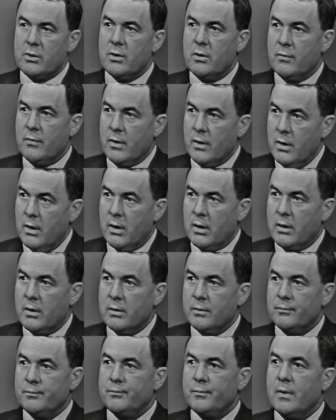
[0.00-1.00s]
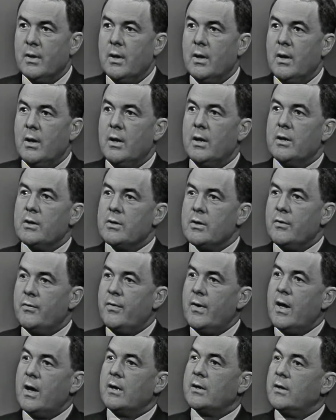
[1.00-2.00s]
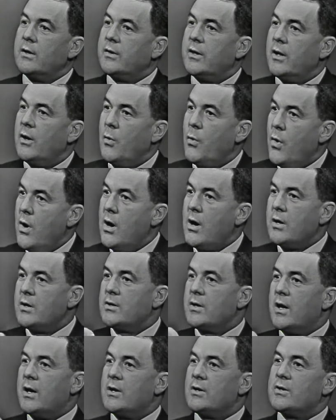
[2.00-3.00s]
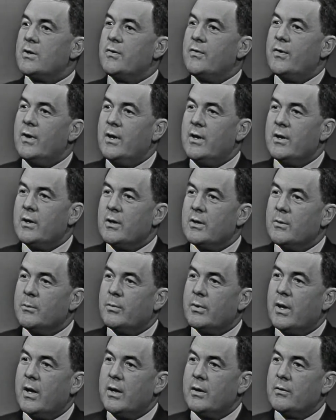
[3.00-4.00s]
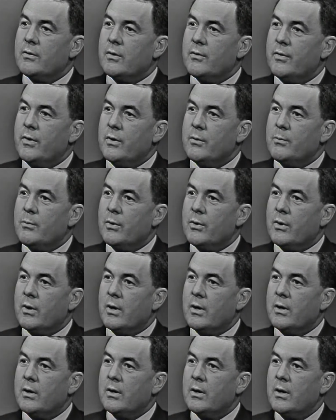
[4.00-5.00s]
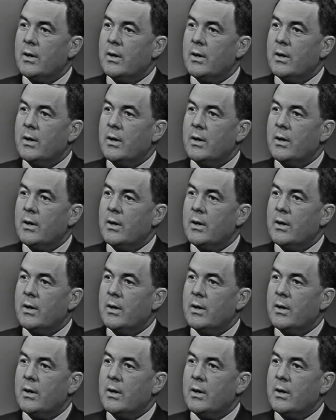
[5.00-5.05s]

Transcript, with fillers: overlook is the fact that there was a civilian complaint review board.